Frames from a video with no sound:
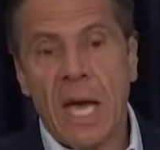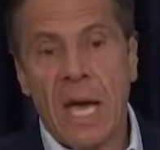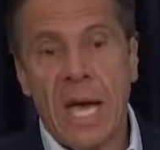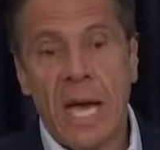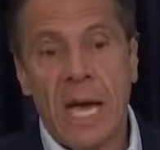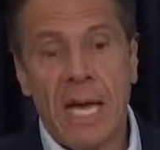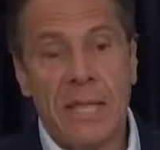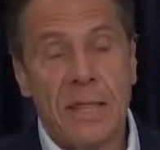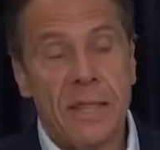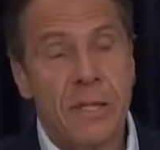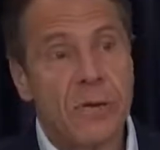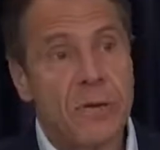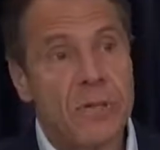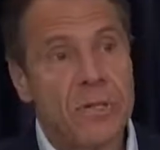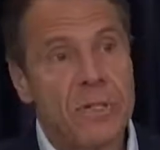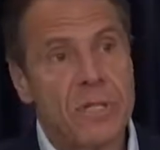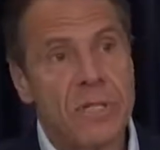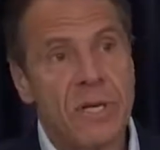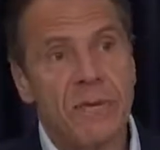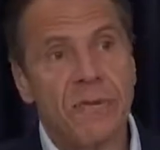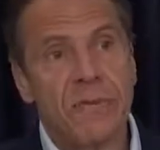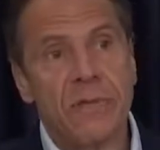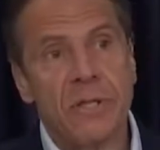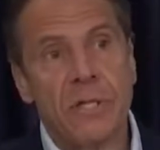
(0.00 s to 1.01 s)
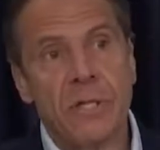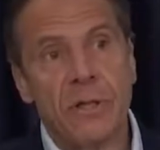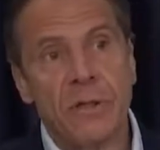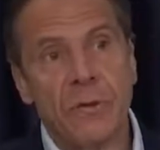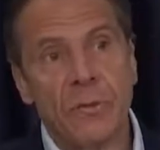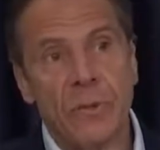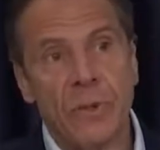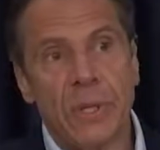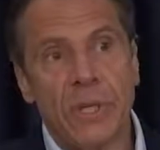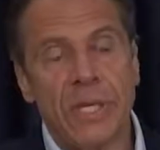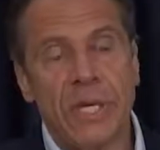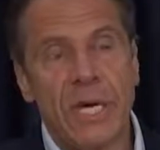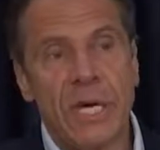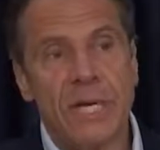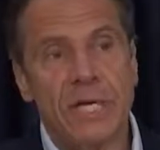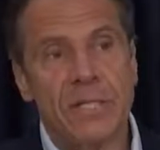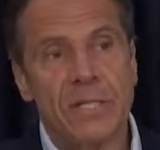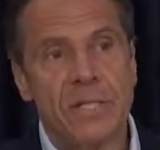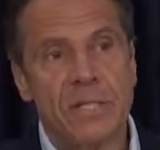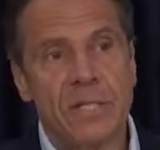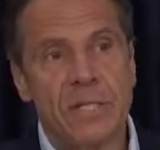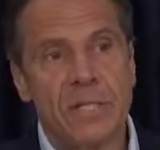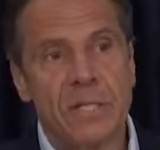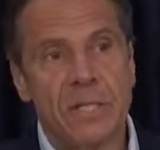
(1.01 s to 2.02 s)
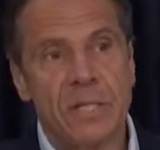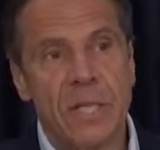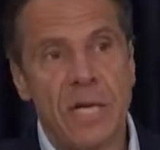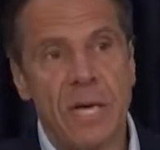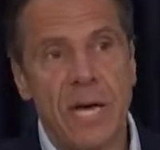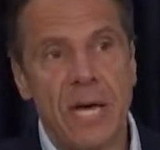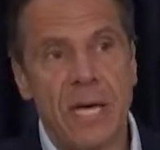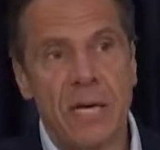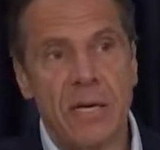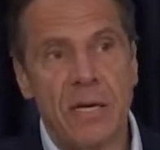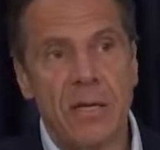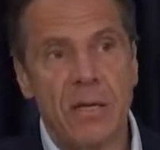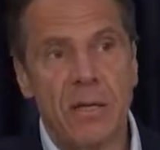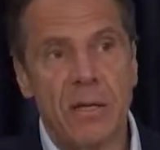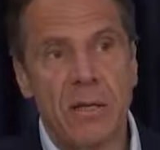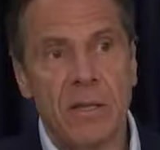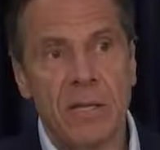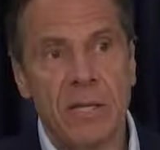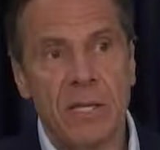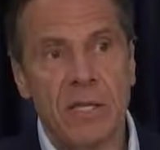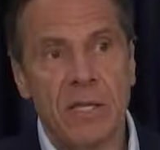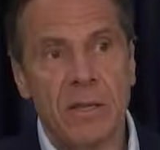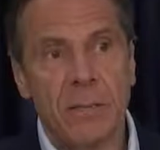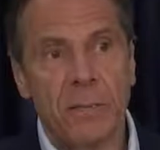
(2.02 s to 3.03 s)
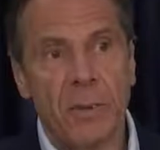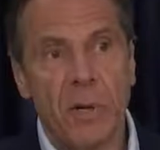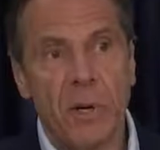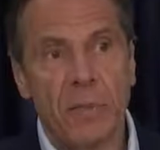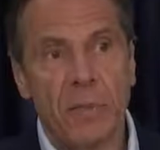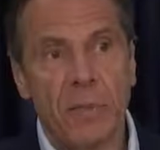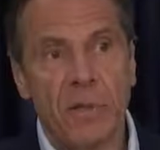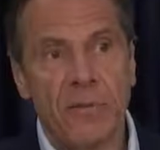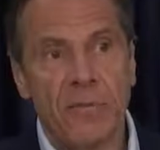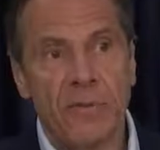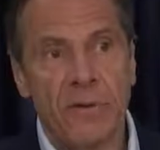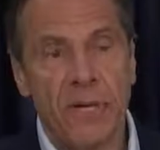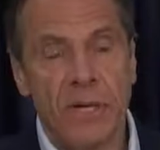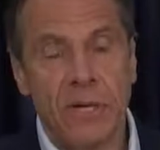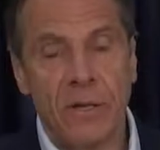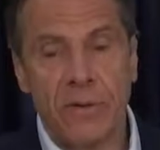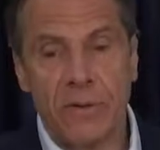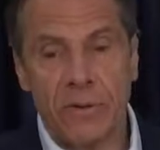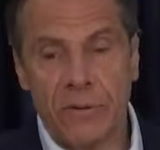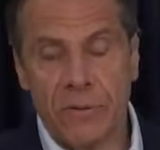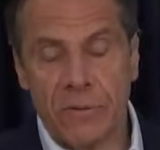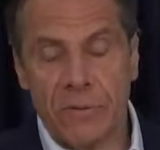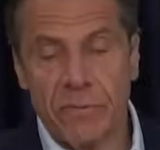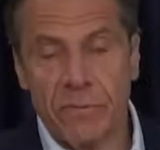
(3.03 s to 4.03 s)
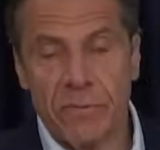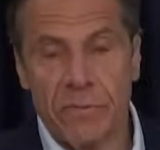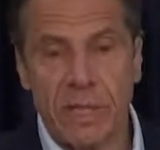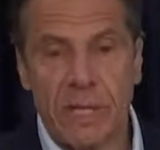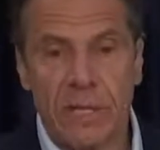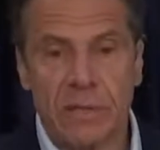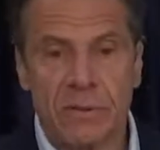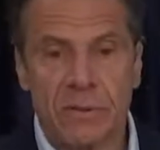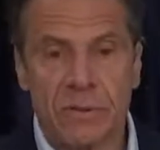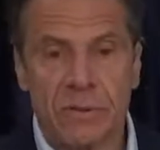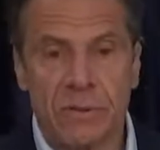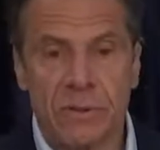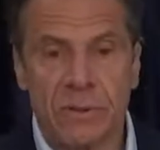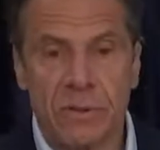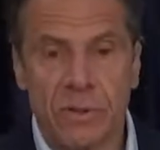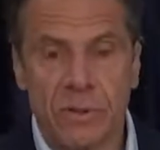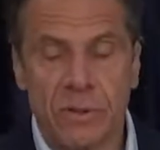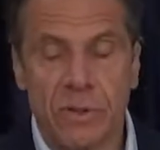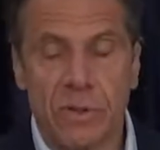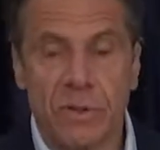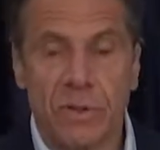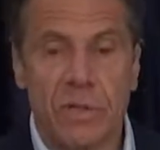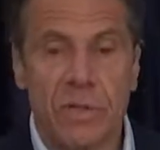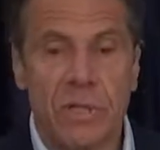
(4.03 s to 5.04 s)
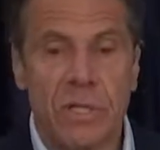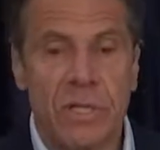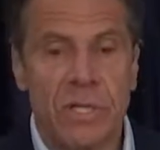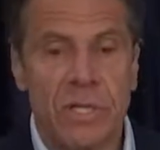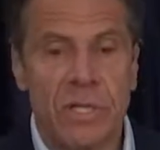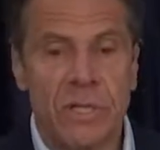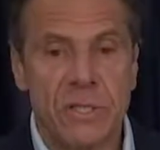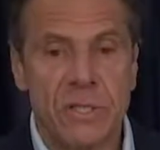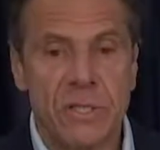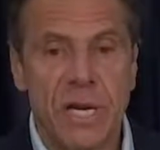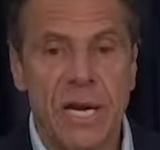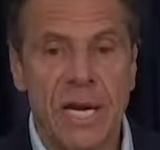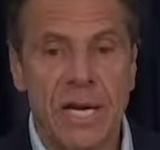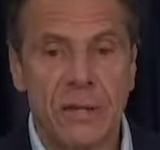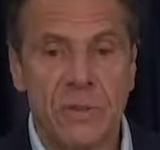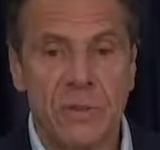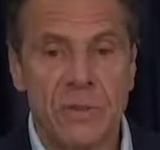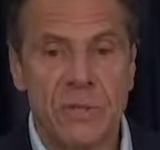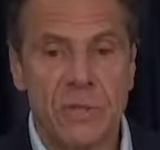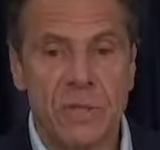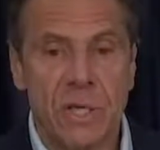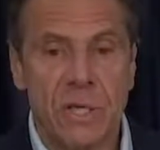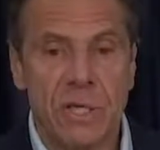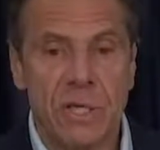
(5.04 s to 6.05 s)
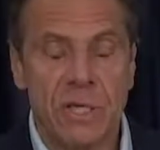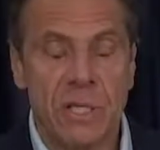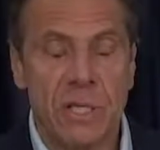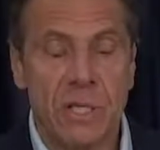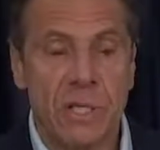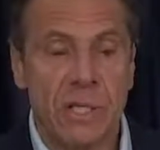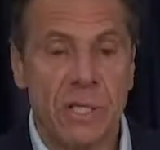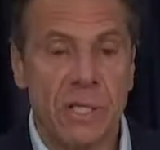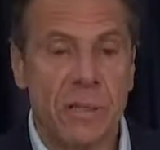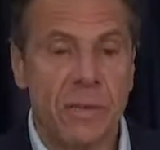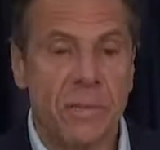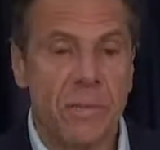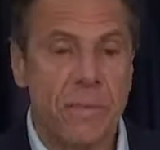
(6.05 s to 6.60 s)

And there are 73 cases that the Department of Health, Dr. Zucker, is now studying.